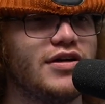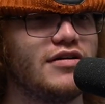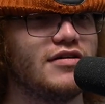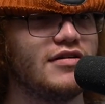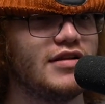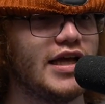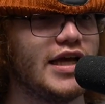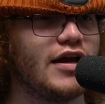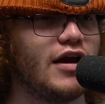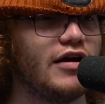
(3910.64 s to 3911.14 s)
where
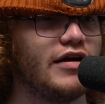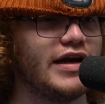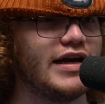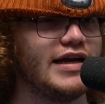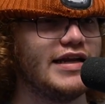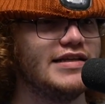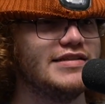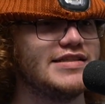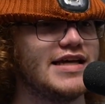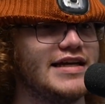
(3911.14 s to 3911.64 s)
you're like, all
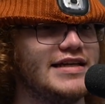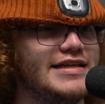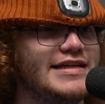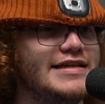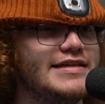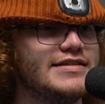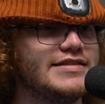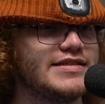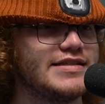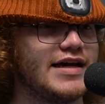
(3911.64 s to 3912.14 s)
right, it's
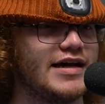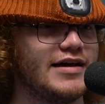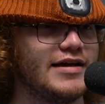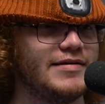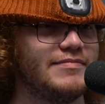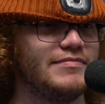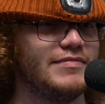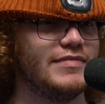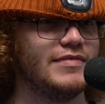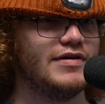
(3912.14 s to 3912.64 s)
ideas
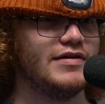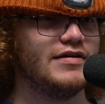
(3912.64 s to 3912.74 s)
time.